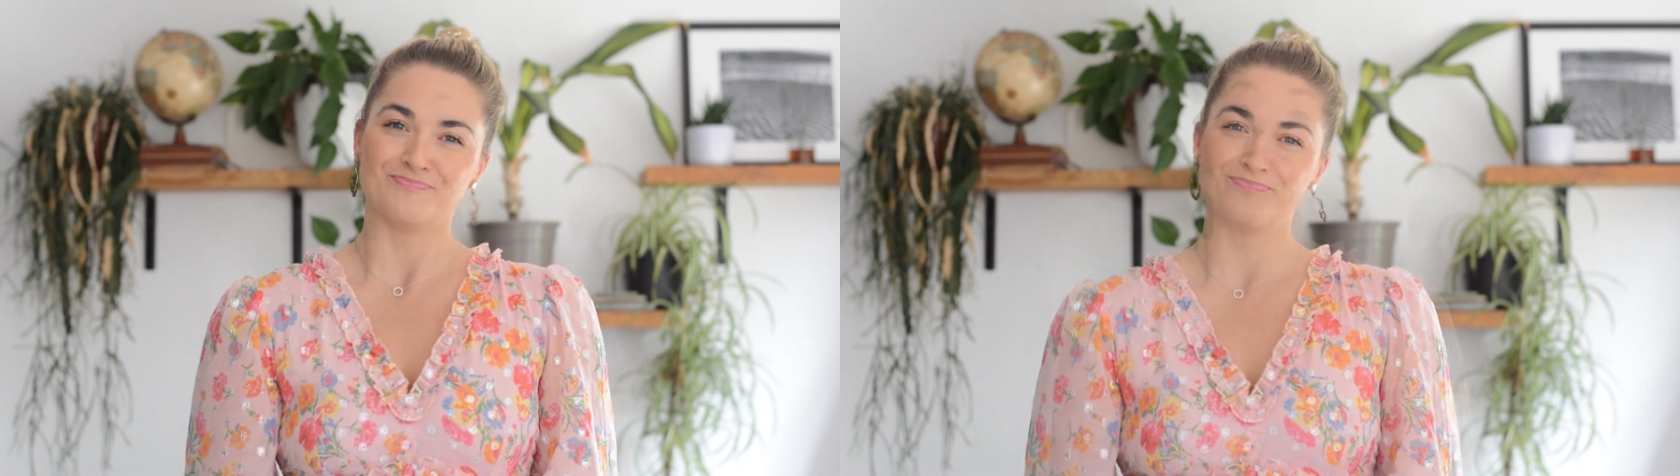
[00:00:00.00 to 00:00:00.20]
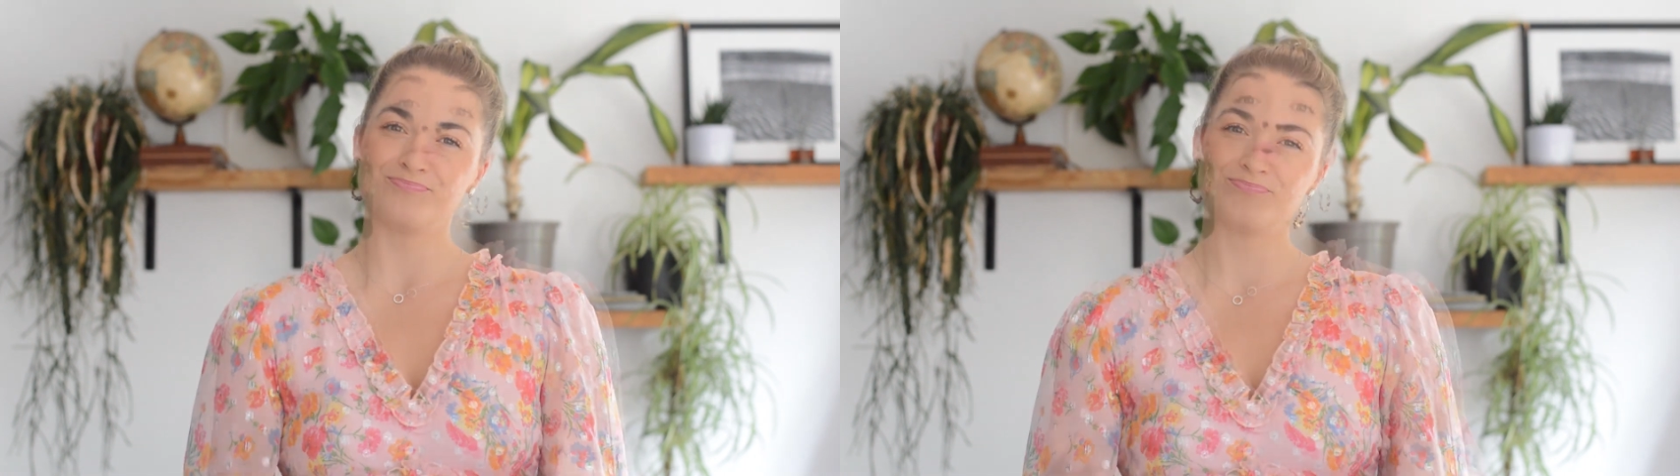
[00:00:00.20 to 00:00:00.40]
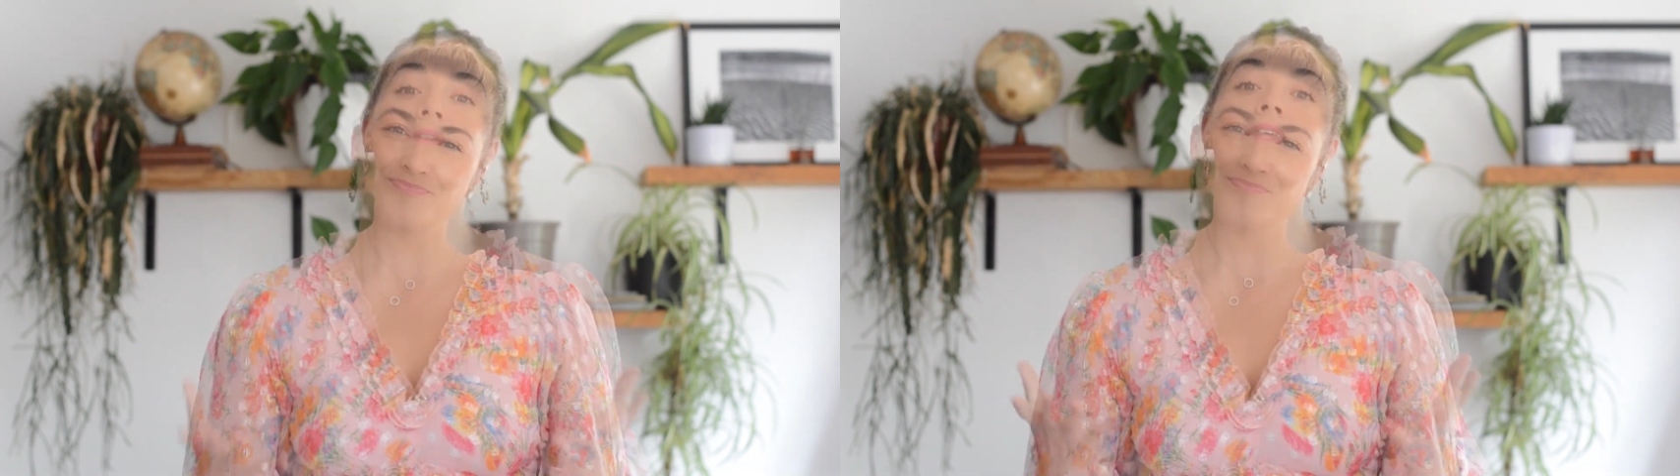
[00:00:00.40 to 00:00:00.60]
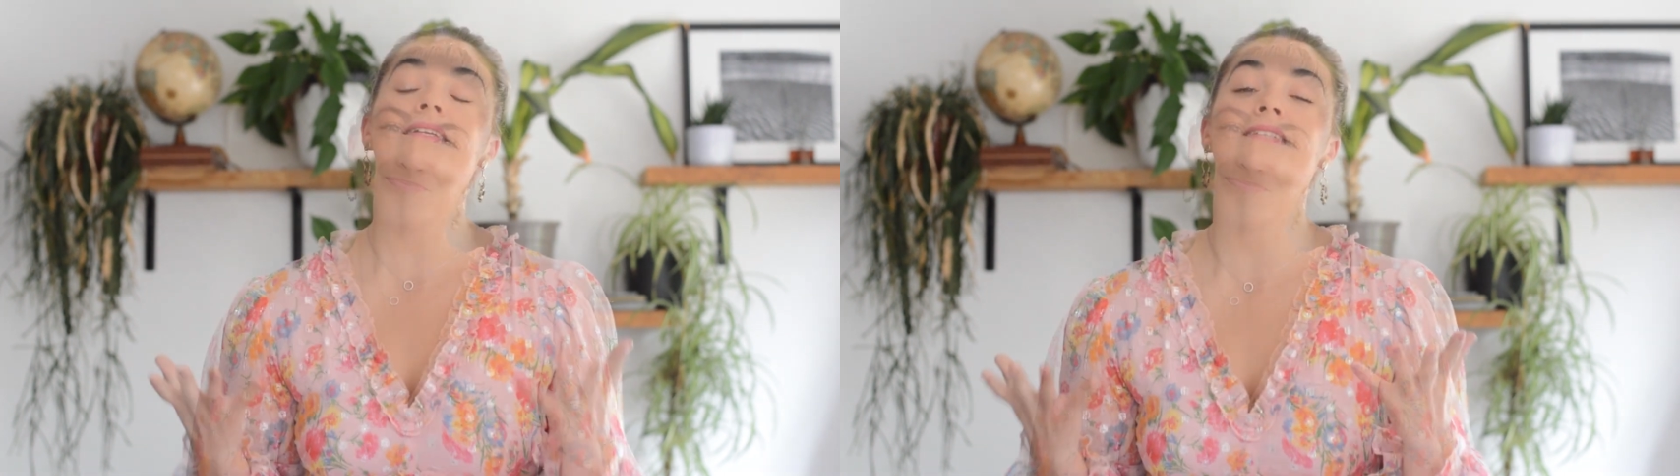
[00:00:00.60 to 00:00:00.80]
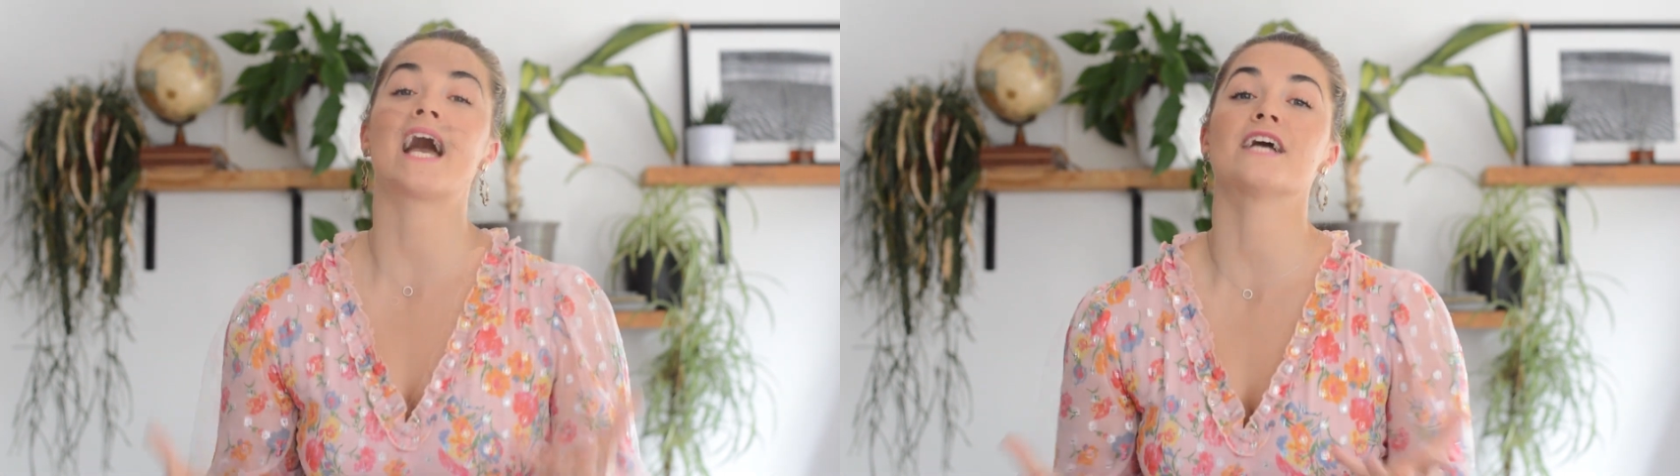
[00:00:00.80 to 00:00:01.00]
So what are the
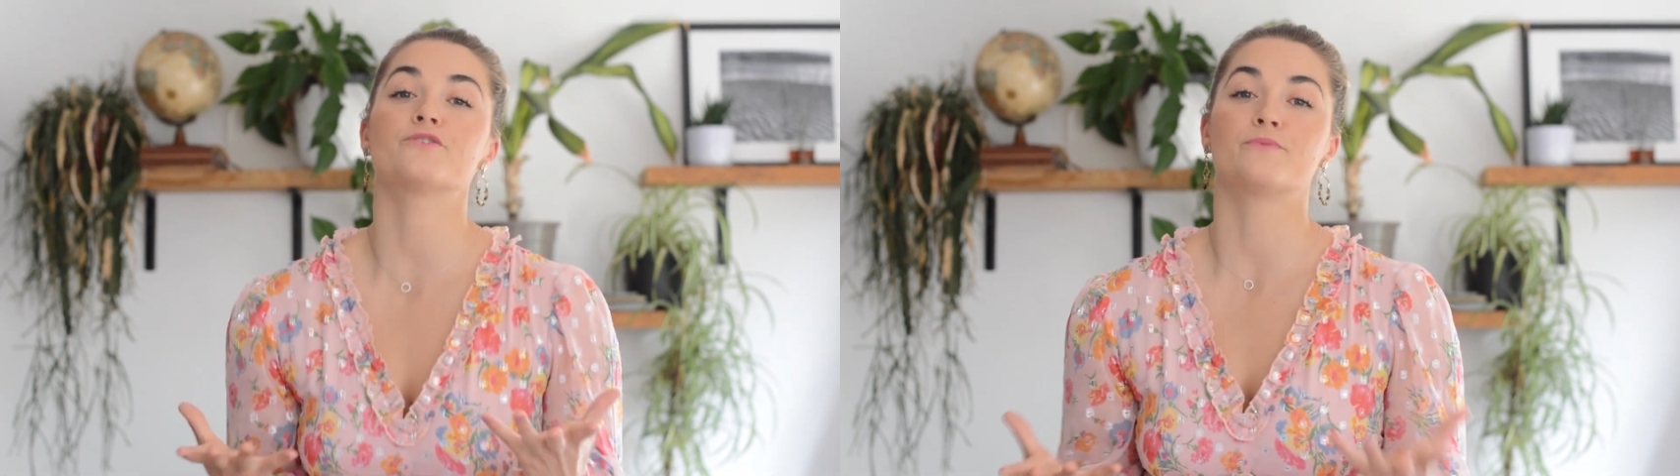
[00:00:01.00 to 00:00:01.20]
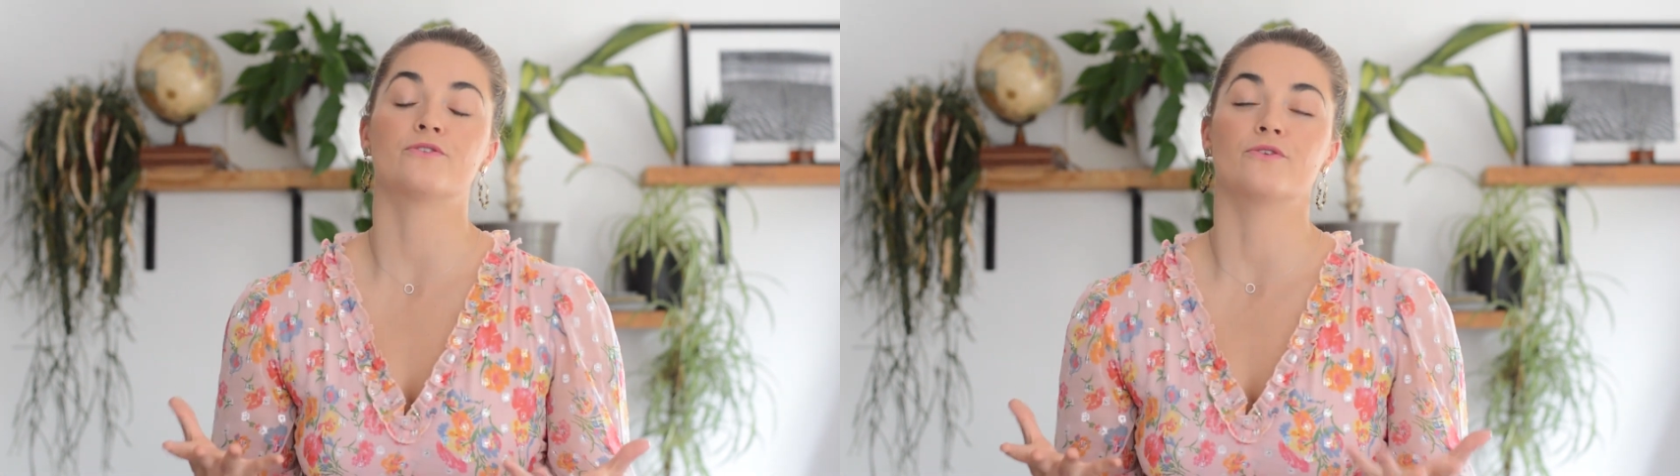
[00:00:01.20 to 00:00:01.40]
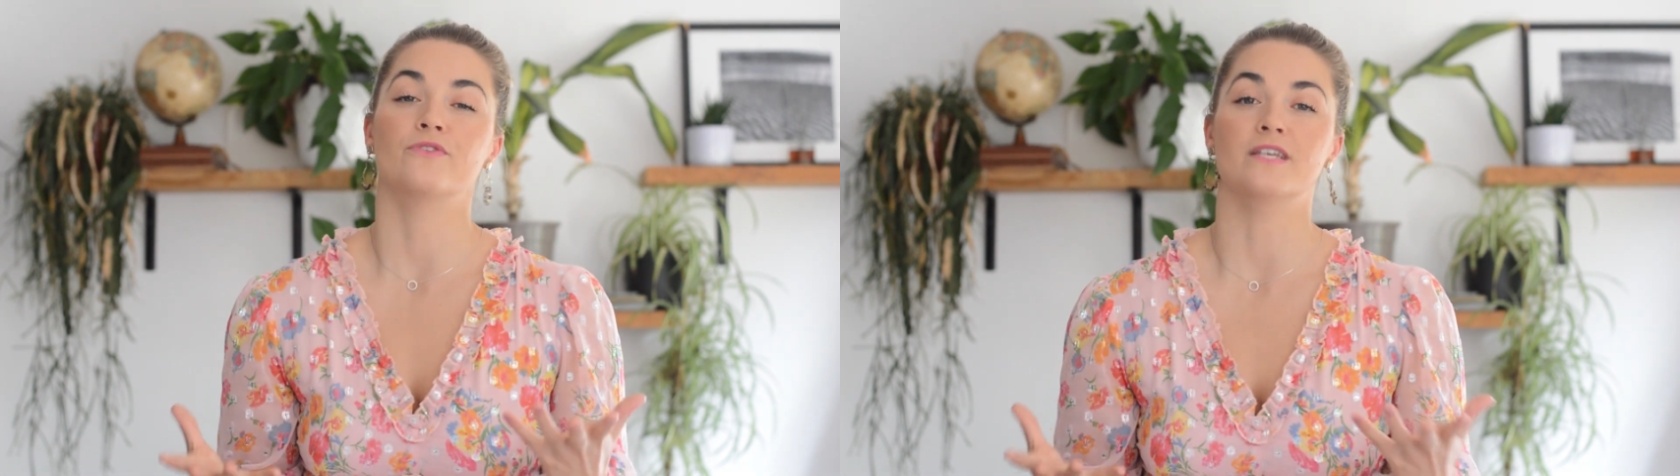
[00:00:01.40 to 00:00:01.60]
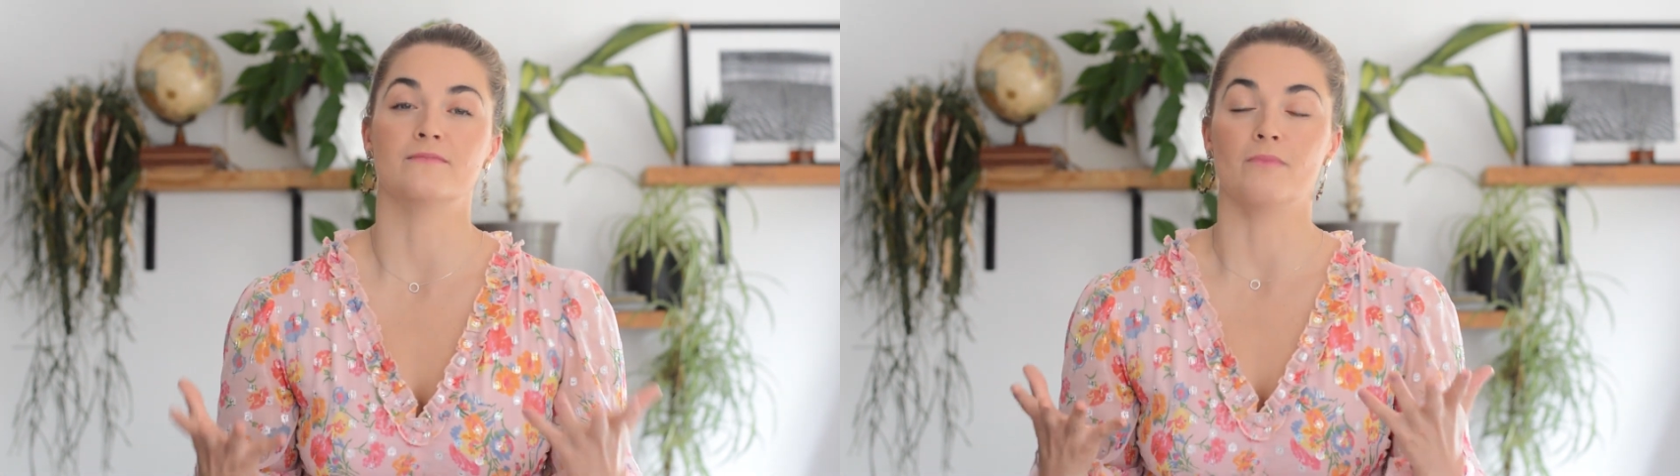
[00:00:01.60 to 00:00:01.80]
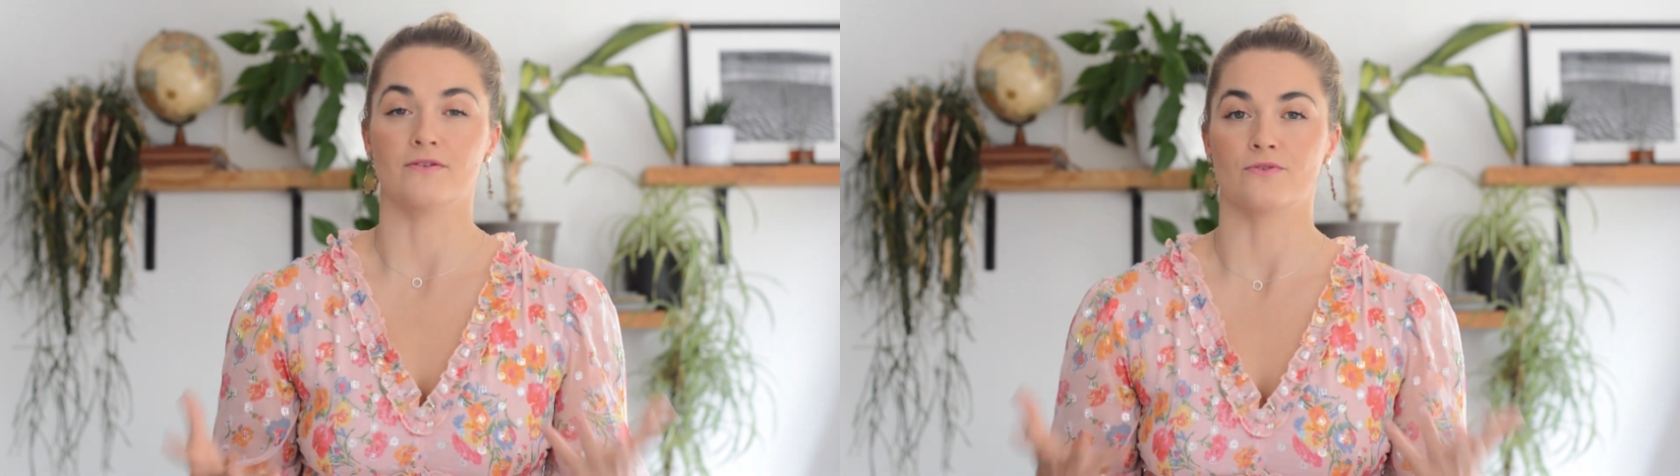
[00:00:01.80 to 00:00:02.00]
attachments of
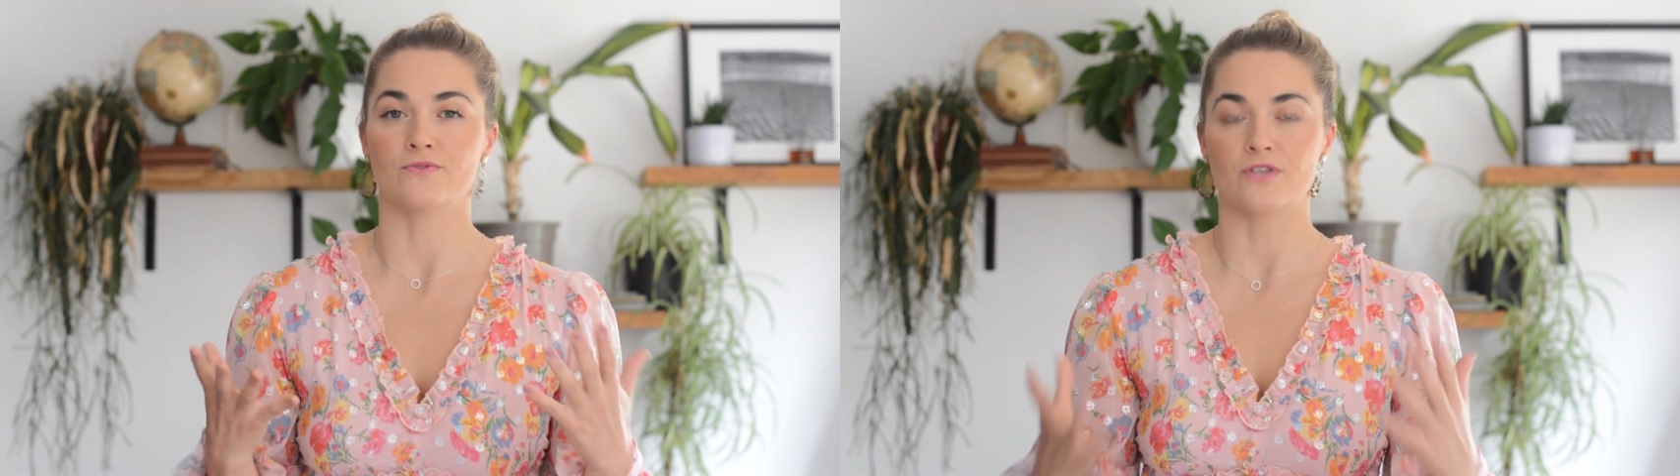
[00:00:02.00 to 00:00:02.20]
this muscle?